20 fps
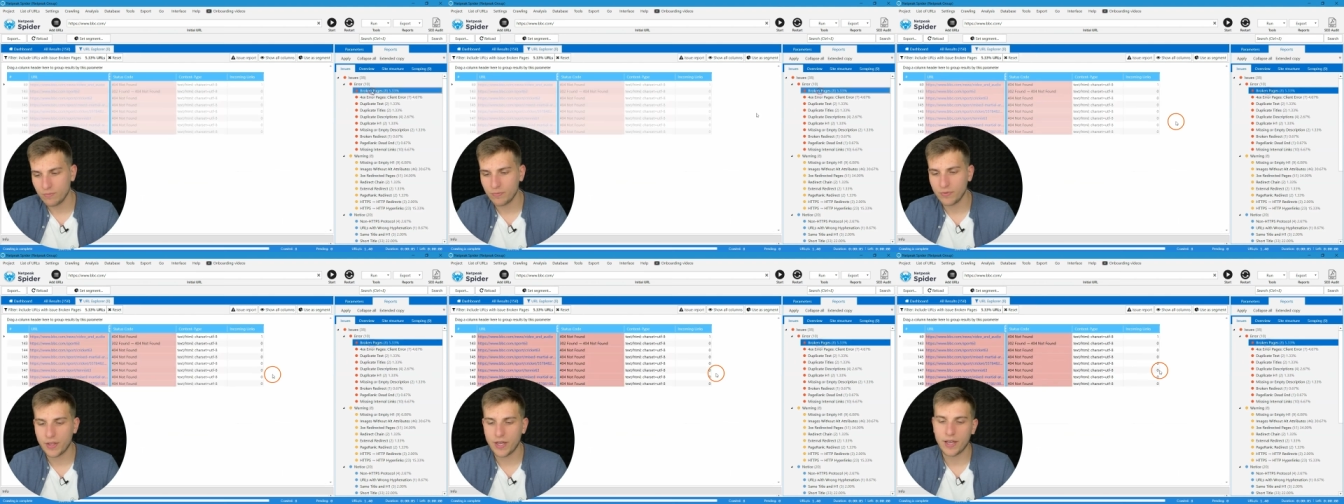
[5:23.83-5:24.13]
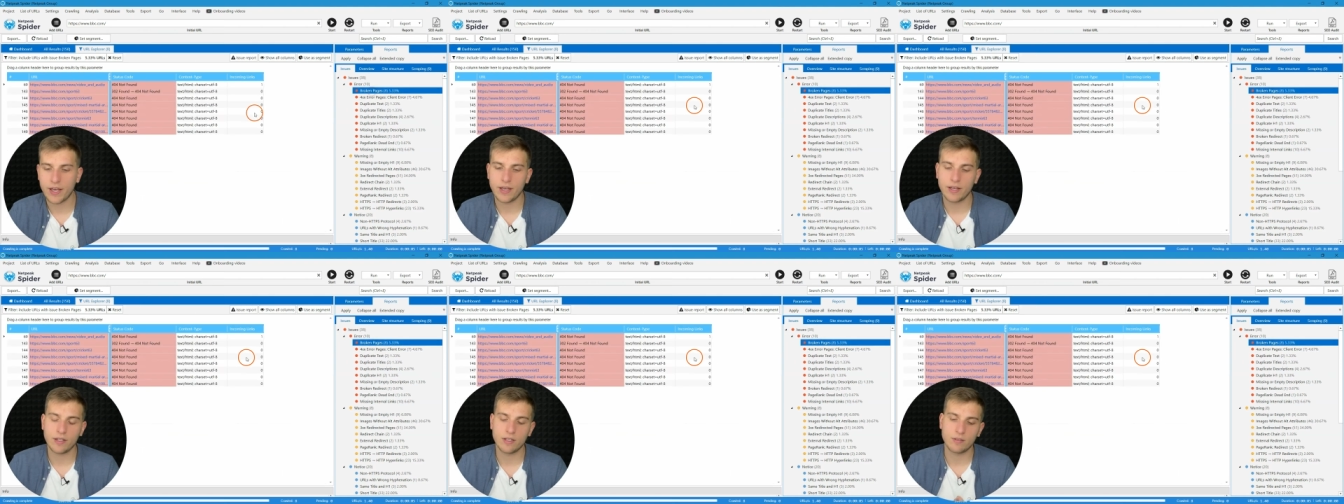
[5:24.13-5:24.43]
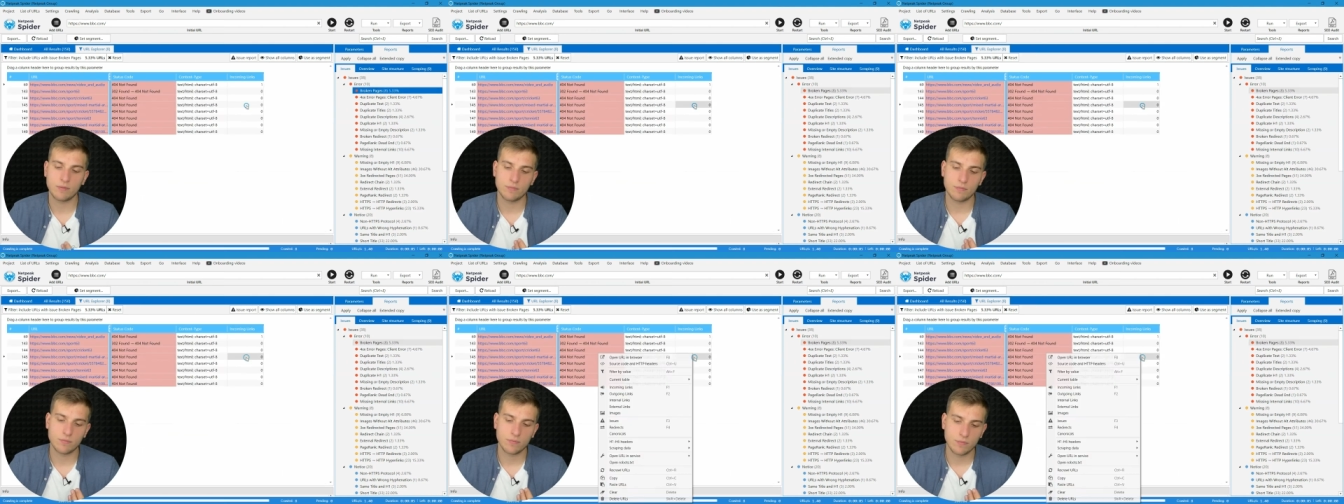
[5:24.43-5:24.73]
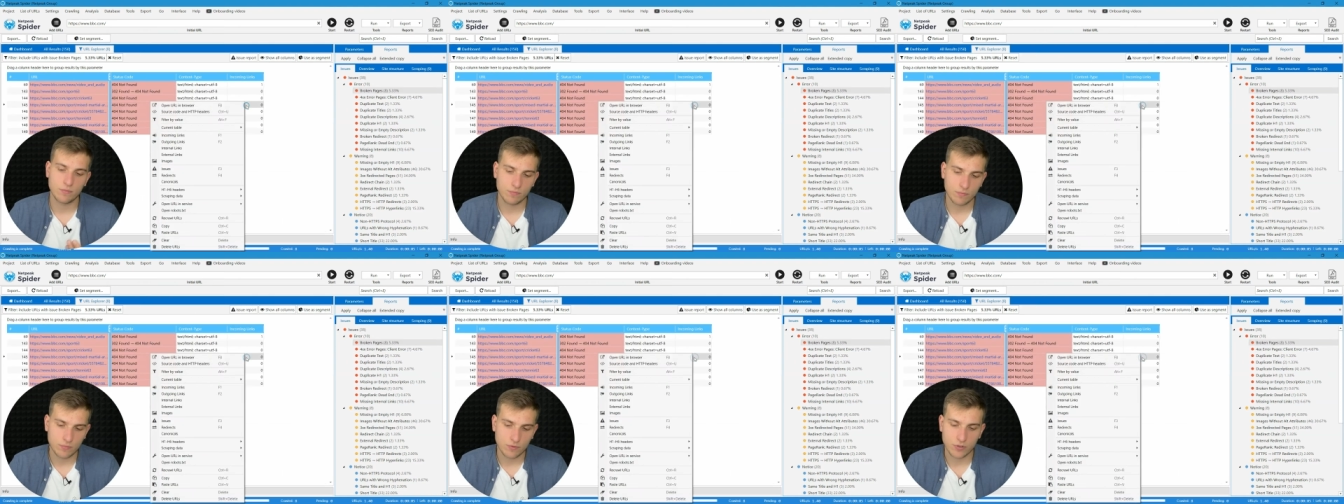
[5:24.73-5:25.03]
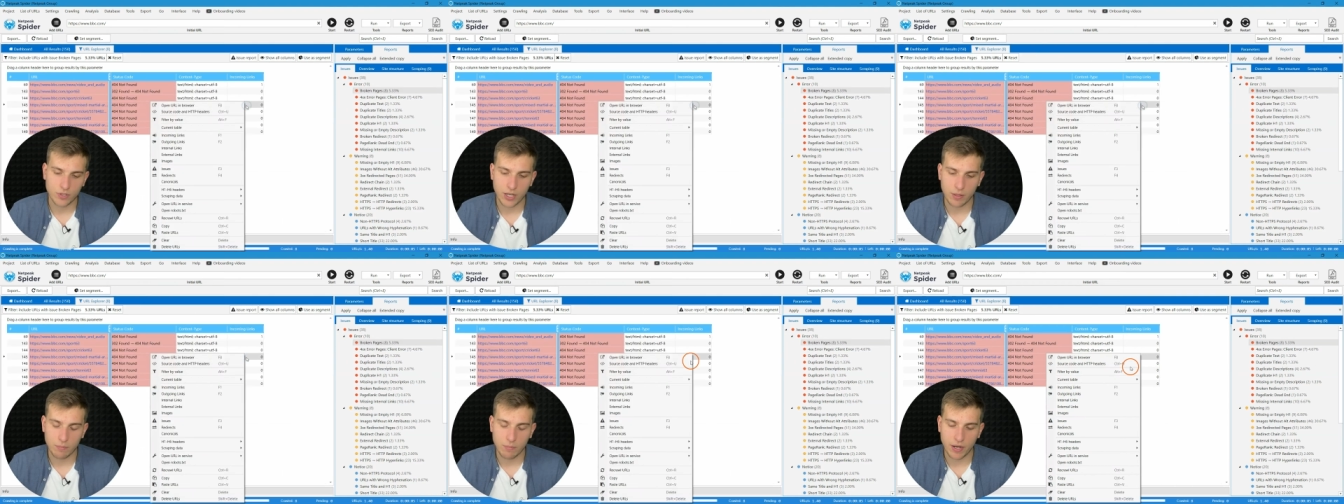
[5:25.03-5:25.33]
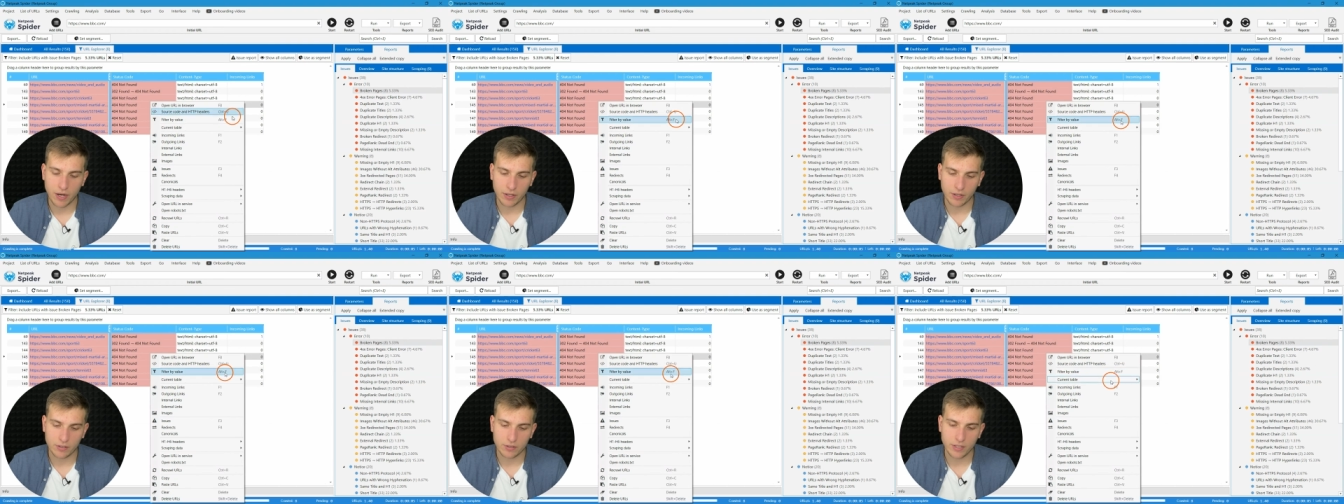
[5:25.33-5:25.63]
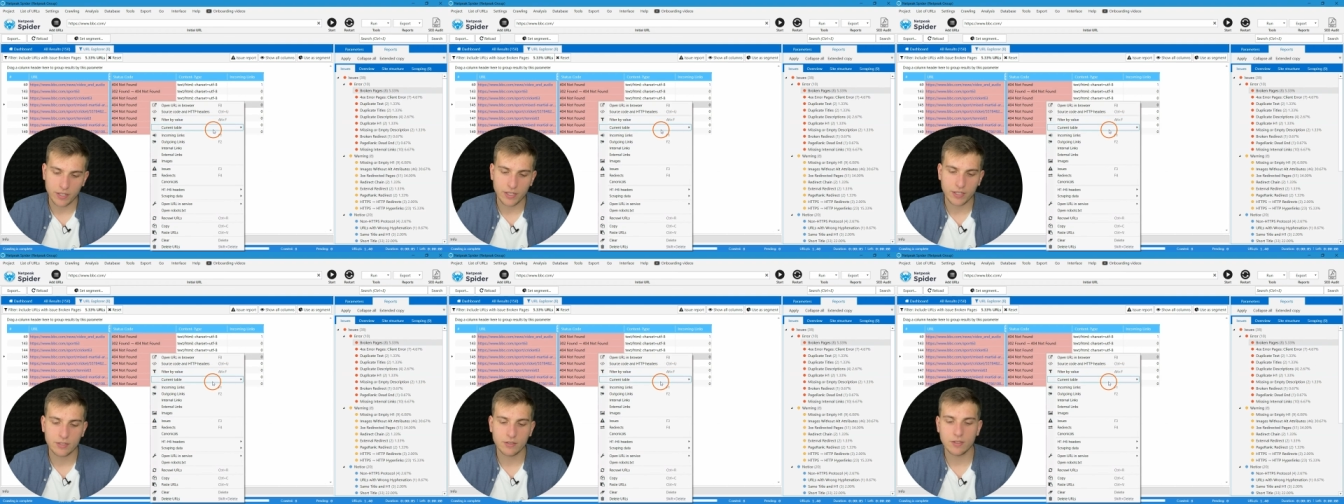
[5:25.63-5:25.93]
then right button
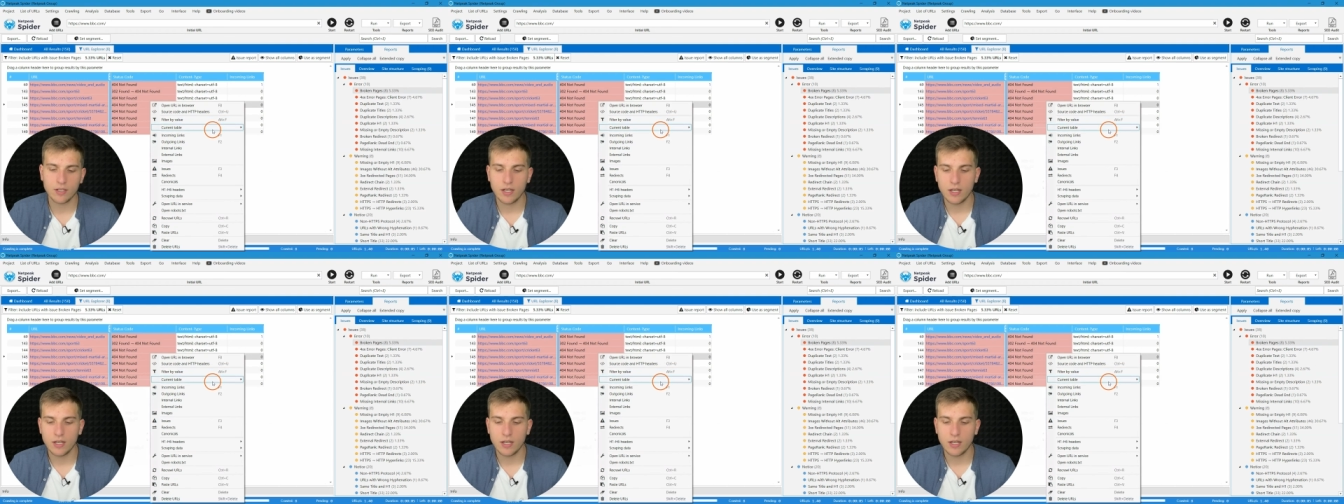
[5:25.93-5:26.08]
click,